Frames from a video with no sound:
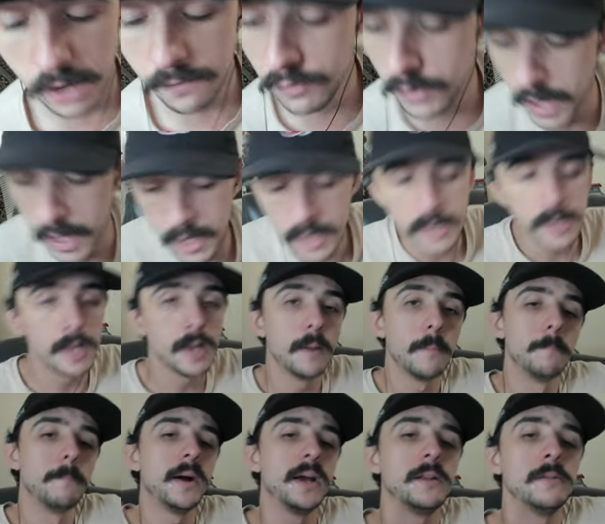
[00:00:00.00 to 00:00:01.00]
Fil A.
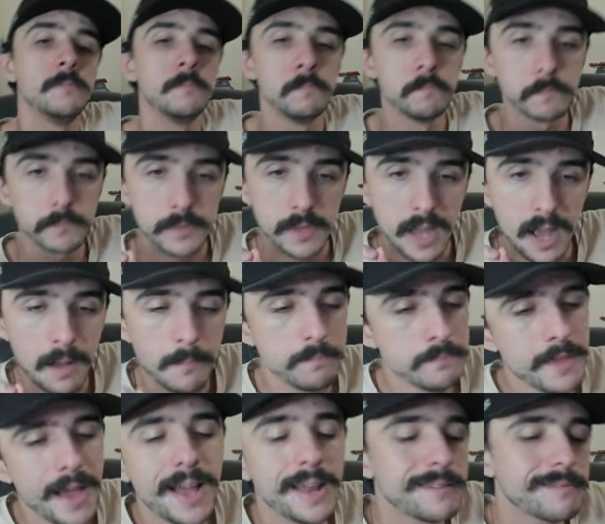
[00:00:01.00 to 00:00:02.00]
But I'm
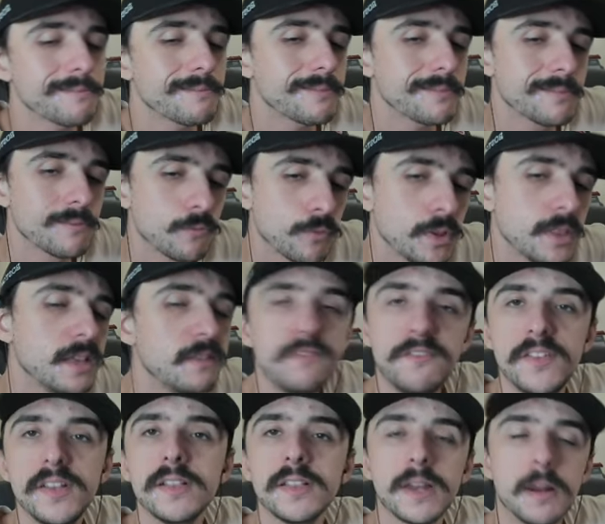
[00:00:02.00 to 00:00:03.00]
not really
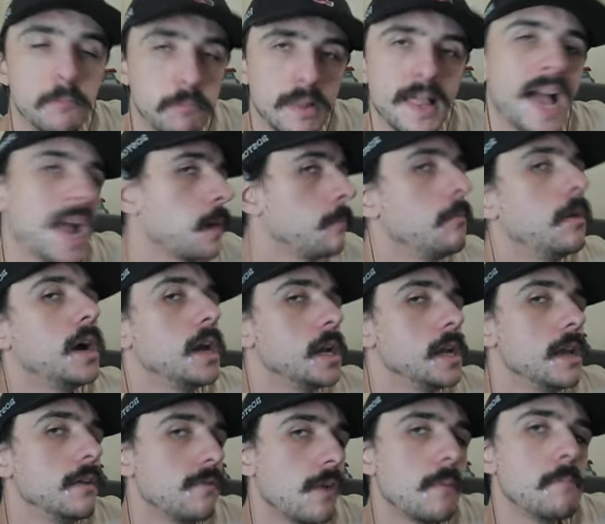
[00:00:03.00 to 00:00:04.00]
feeling a black bun,
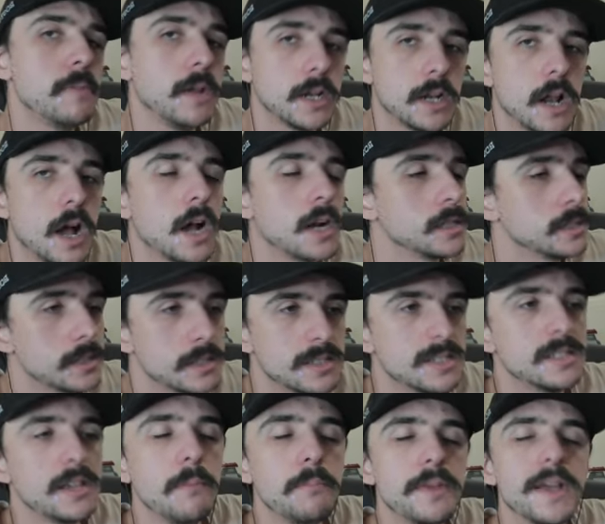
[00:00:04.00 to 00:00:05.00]
if I'm being honest. There's
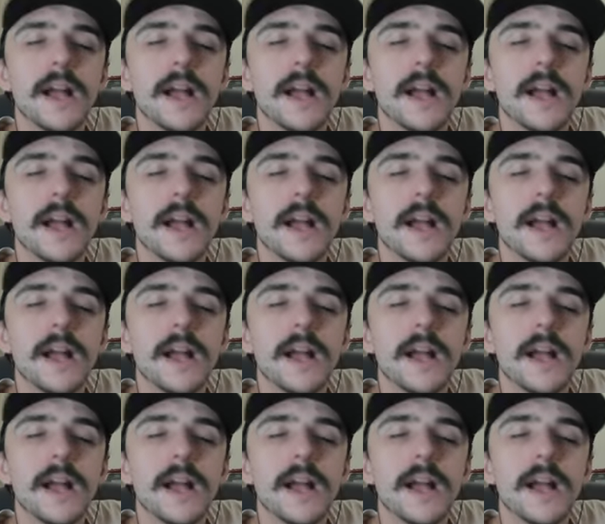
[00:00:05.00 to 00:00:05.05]
something